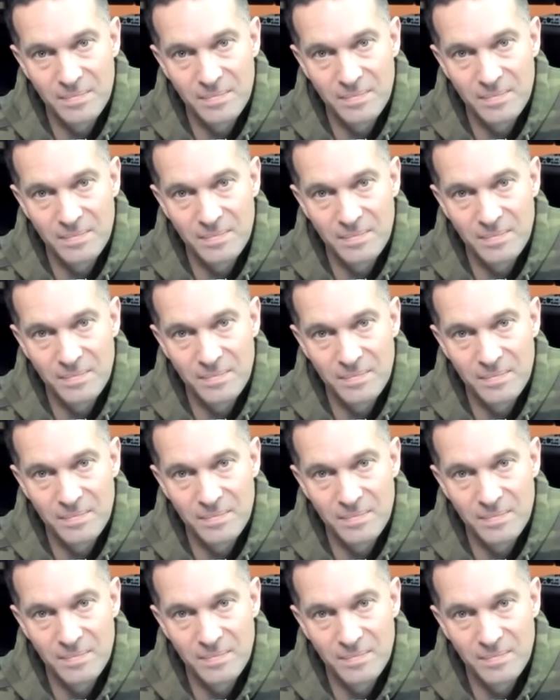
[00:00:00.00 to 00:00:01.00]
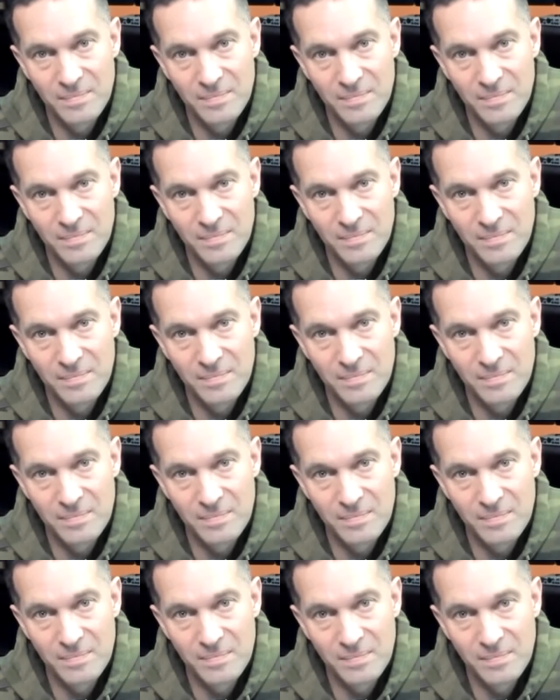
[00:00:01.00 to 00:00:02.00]

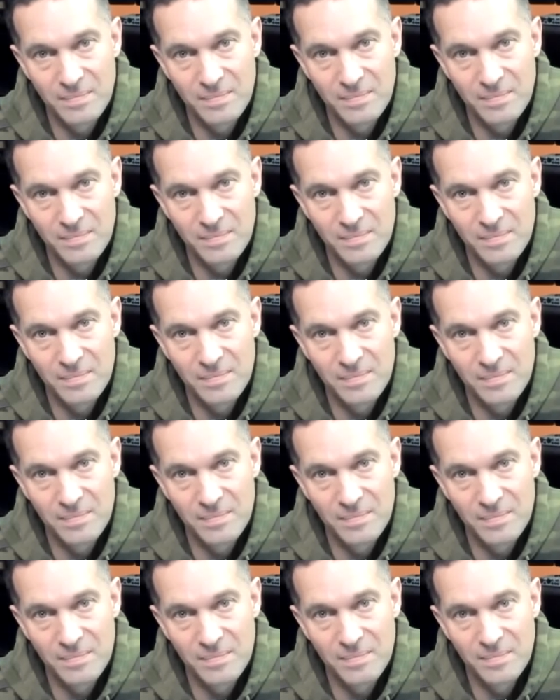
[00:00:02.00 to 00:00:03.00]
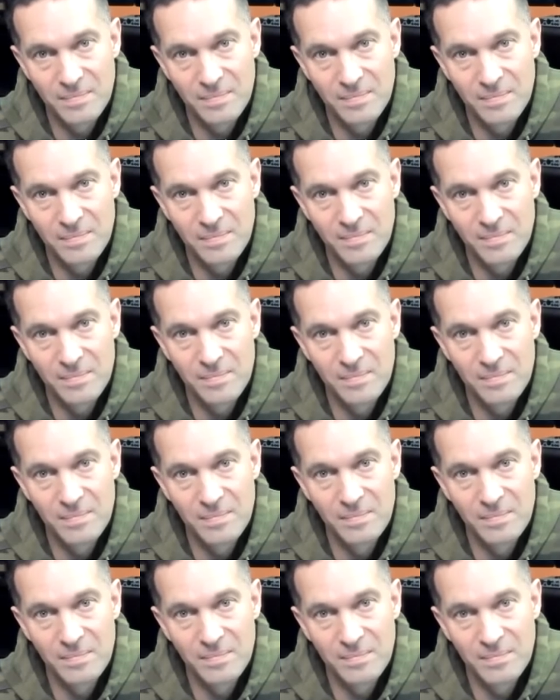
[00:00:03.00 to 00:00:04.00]

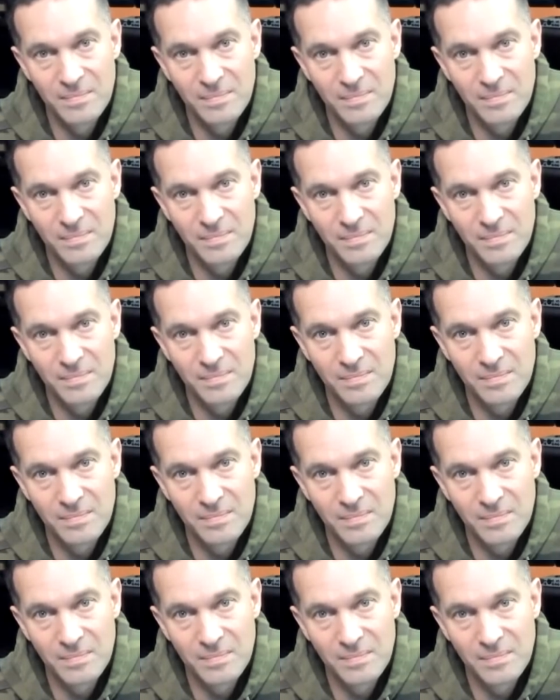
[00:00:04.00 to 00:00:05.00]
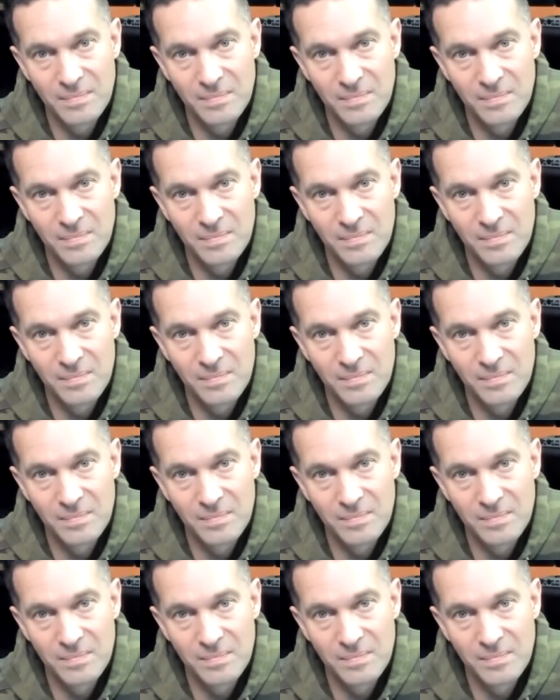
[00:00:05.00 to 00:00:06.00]

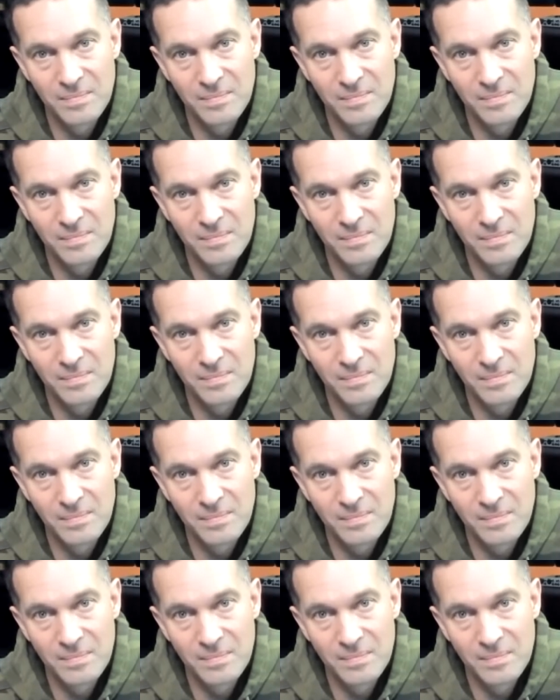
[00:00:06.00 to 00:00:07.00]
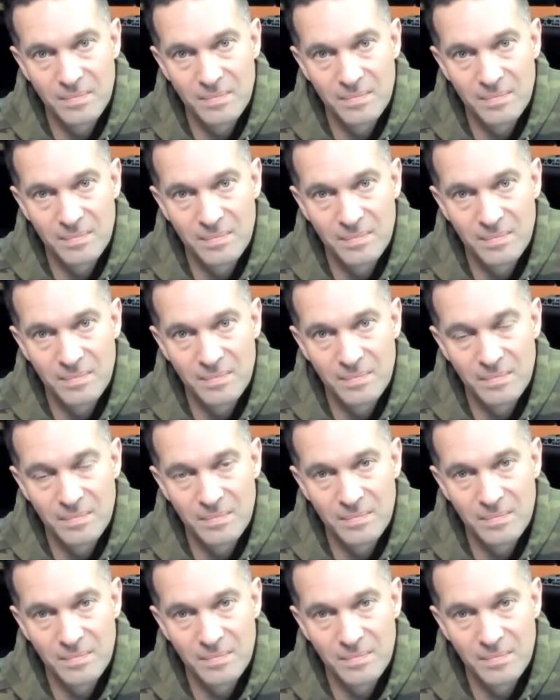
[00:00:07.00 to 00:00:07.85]
This person isn't speaking.